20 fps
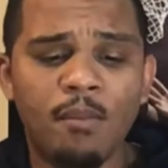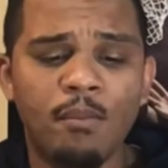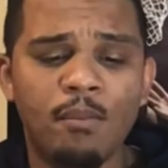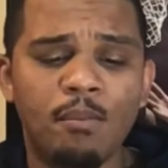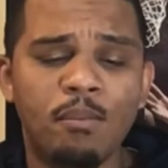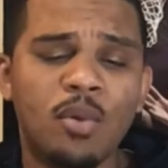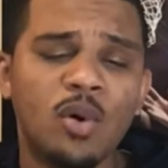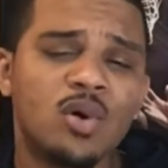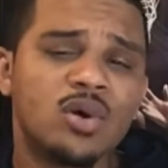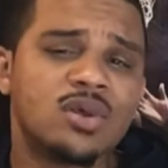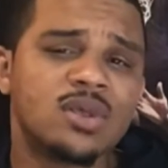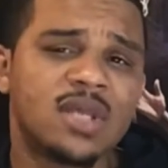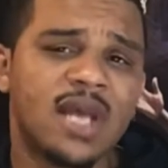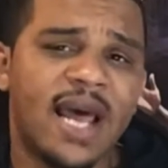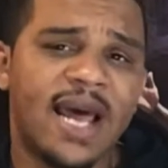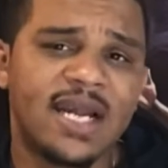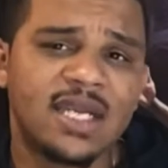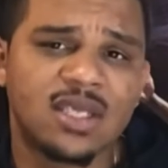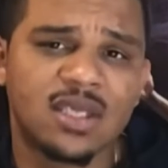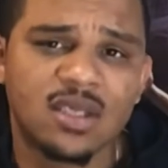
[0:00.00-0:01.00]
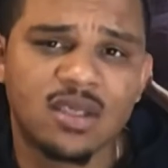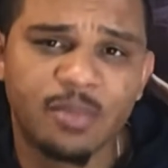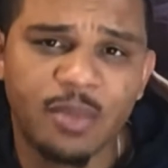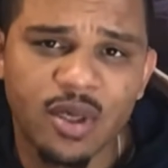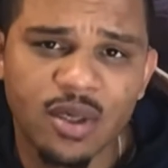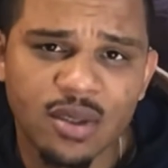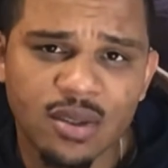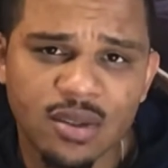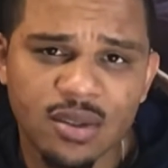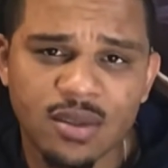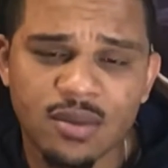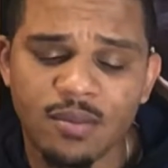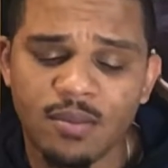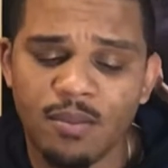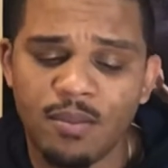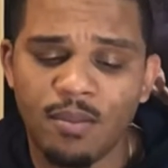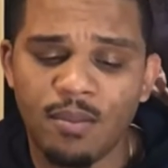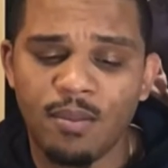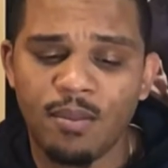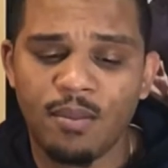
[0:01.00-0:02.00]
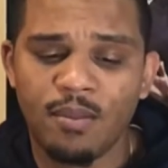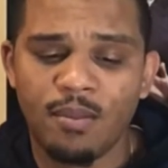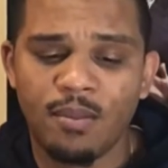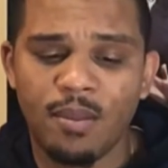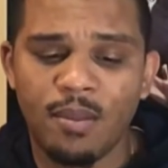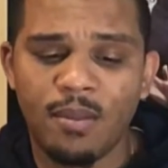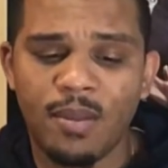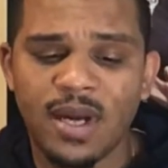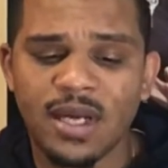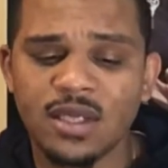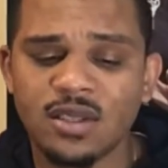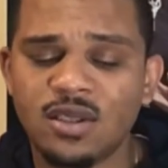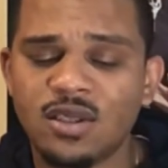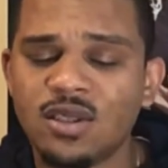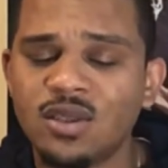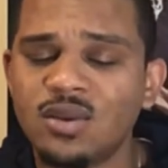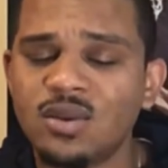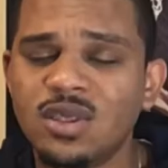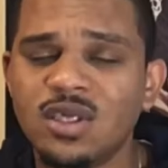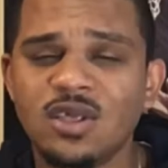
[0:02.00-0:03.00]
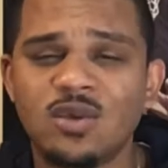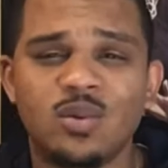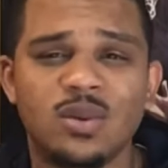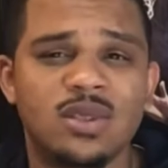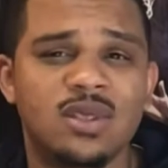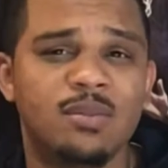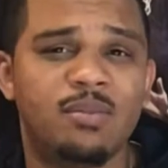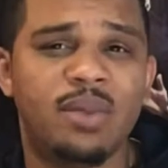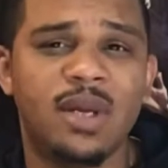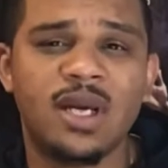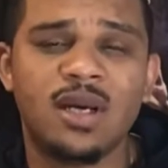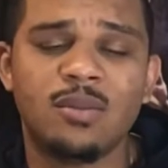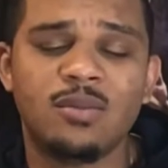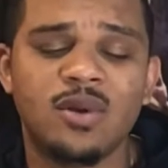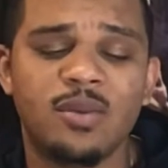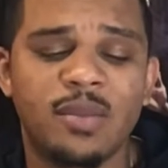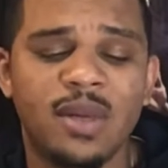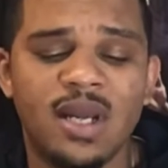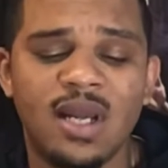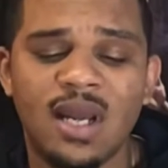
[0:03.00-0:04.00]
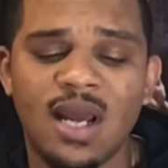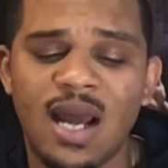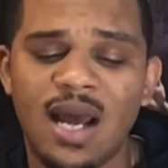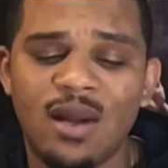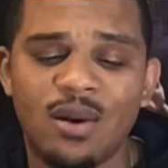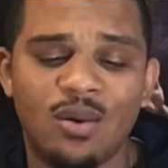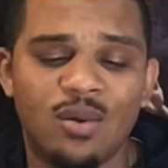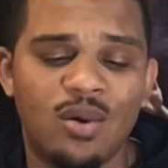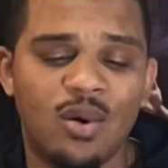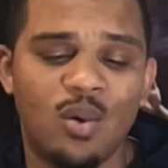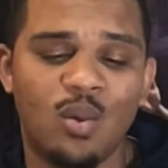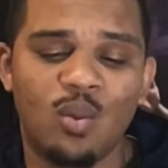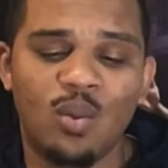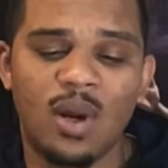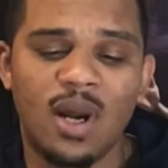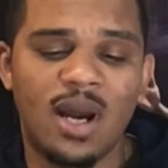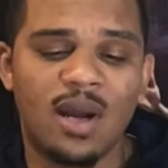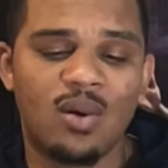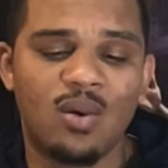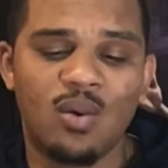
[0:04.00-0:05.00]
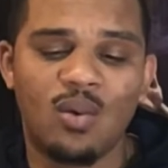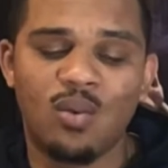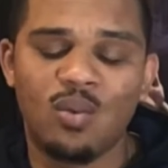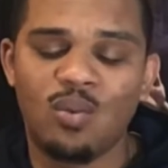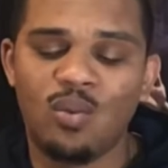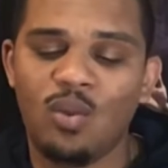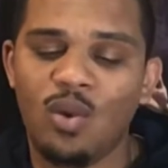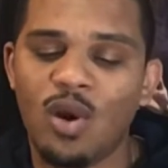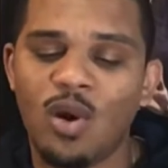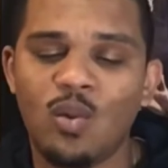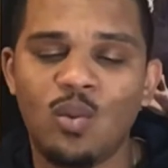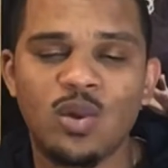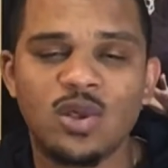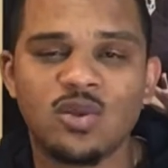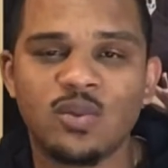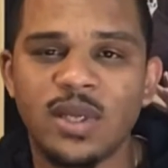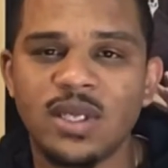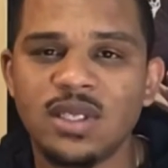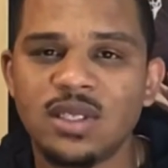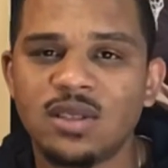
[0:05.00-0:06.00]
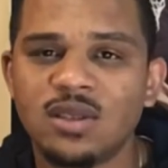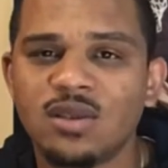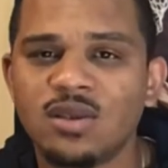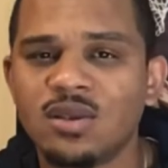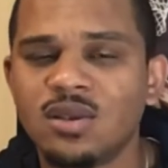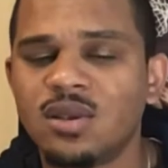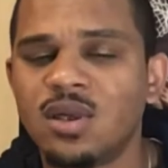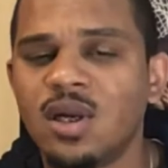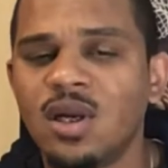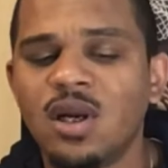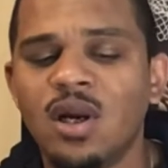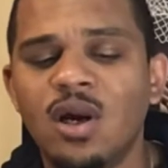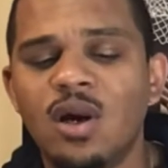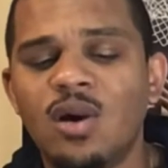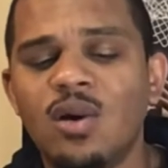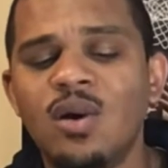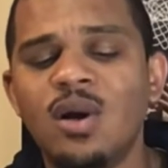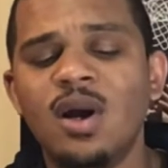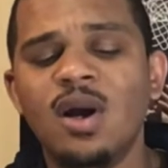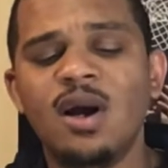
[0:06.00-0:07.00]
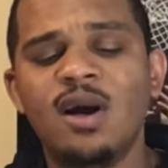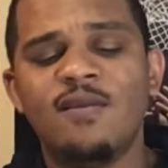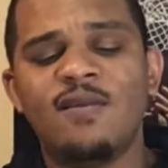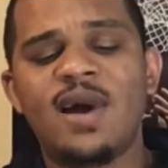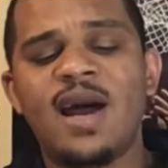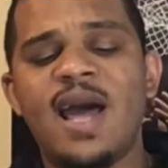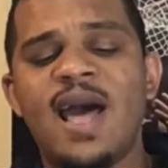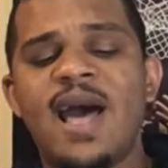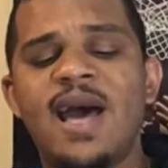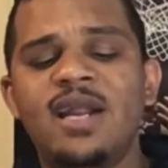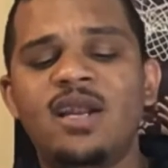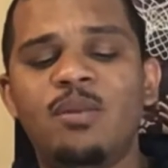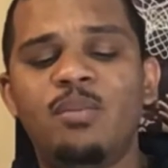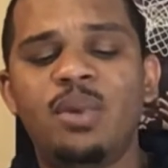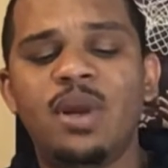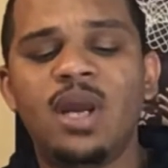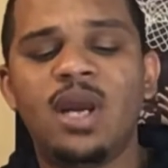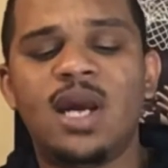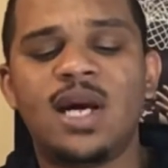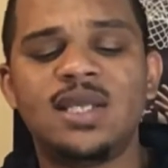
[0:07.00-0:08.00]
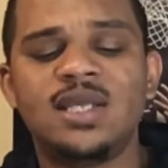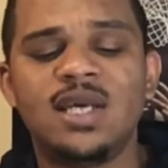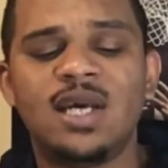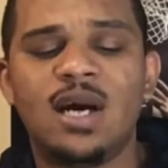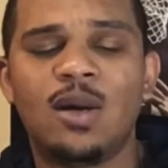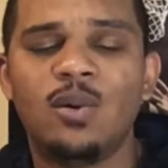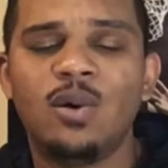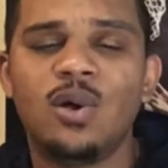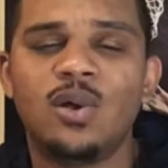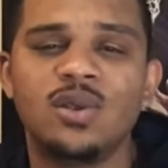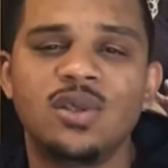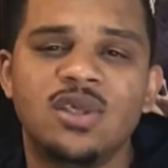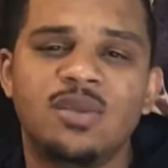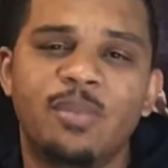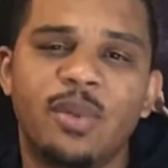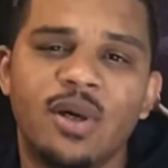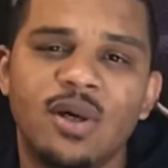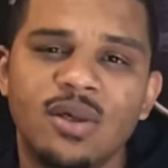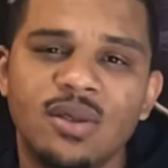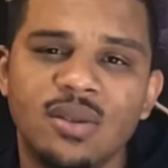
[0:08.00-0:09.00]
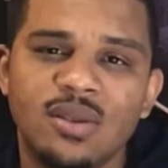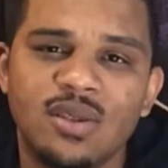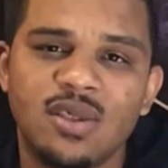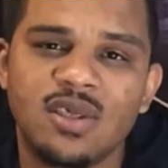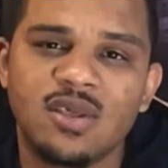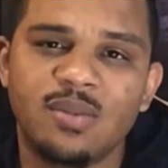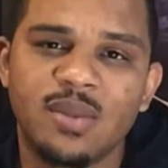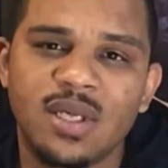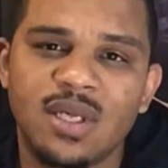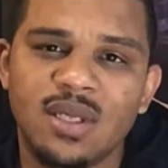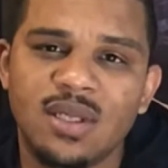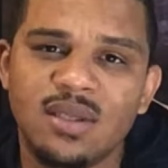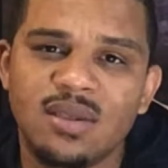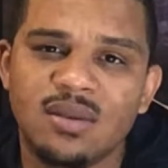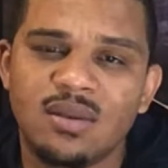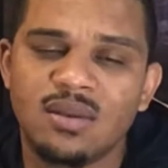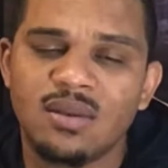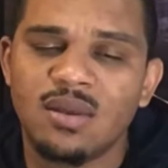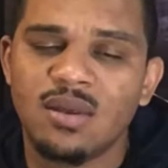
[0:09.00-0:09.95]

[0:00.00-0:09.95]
Bulls at the Spurs -2. This one's a pick 'em to me. I don't know which way this is gonna go. If I had to pick, I think I would go with the Spurs just because